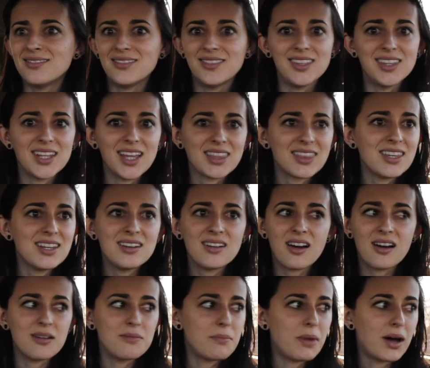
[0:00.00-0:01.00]
Nothing
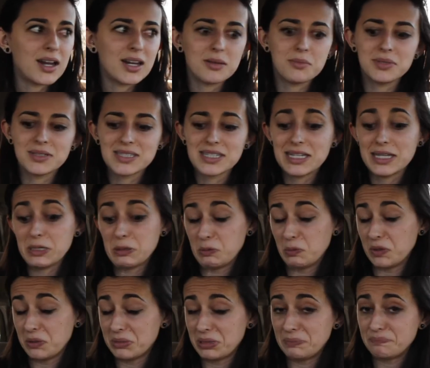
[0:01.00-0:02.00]
on bodybuilding and
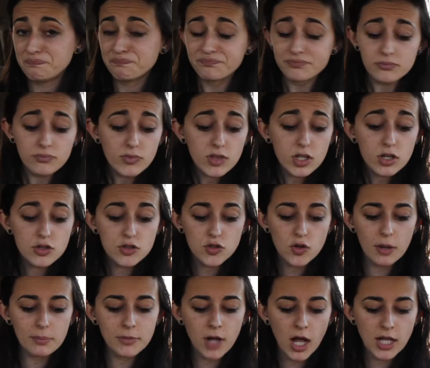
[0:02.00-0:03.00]
women.
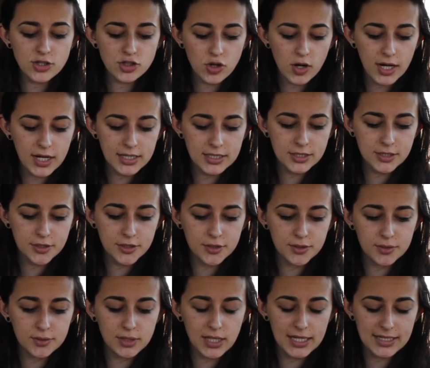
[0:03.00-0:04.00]
So I'm not trying
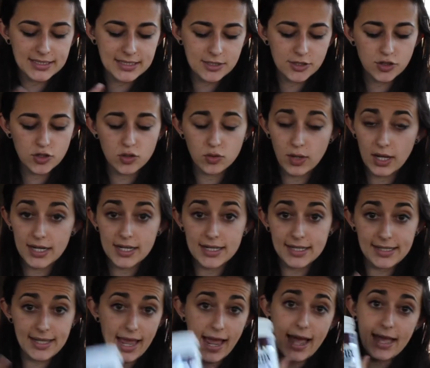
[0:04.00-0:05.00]
to like
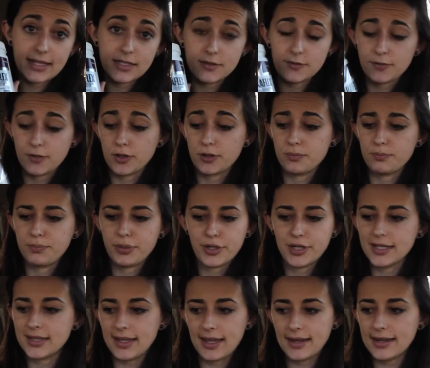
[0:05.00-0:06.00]
discredit GAT for
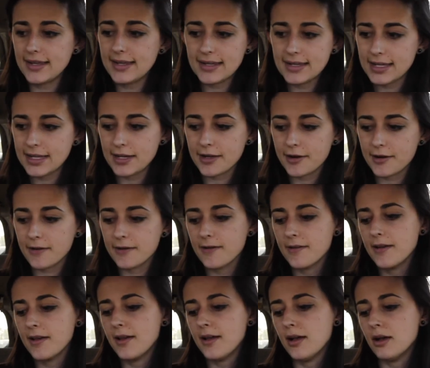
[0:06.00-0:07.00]
putting that in here.
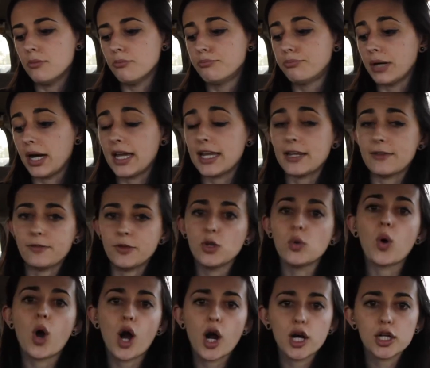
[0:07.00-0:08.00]
But if
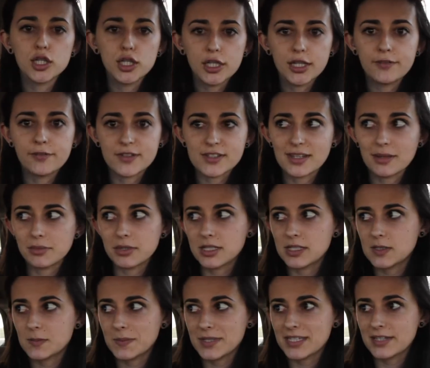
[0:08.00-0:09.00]
you are looking for
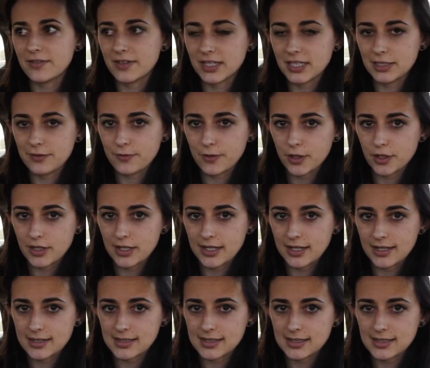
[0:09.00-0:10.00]
something specifically for
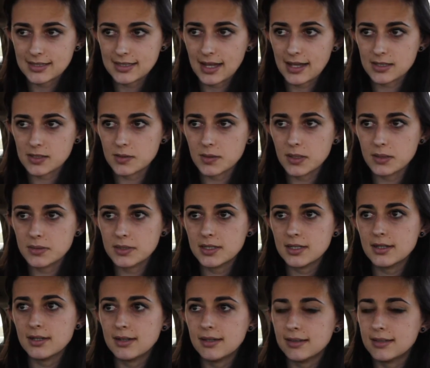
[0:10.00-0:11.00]
enhancing testosterone,
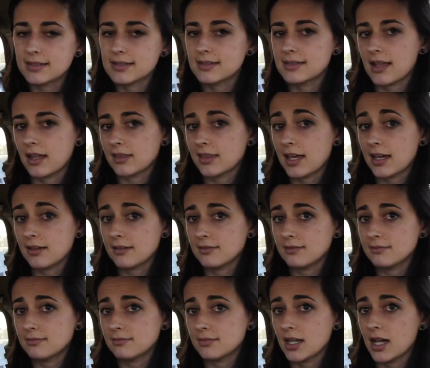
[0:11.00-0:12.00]
this is not that.
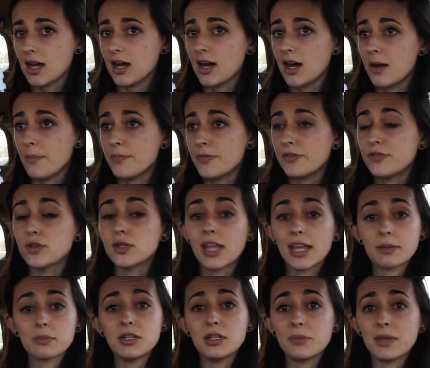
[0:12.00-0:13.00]
If you'd
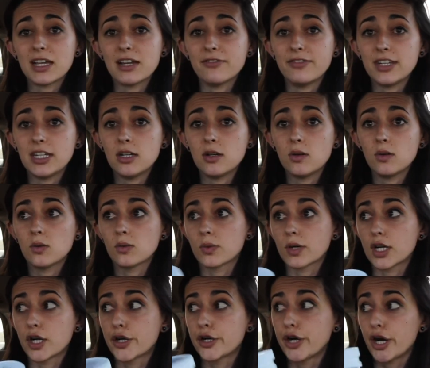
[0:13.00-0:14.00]
like me to make a video
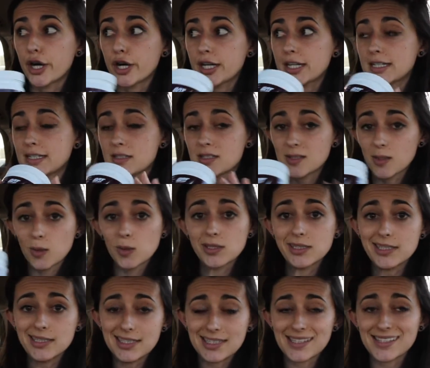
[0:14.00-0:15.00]
regarding
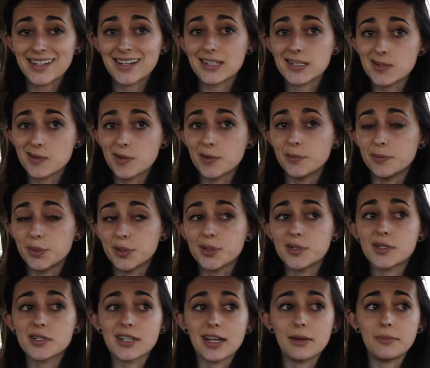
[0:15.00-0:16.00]
solely testosterone
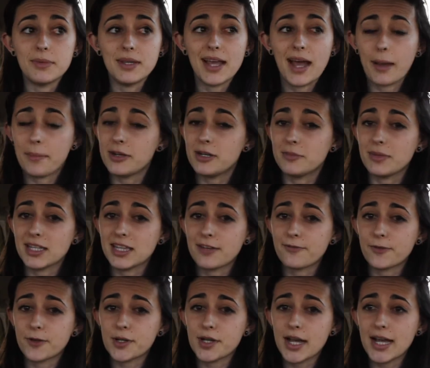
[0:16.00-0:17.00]
boosters, I'd be happy to make
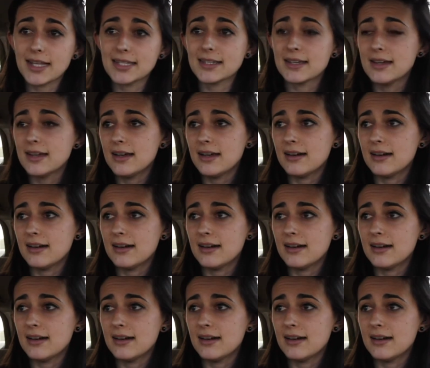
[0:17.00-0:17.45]
that for you guys.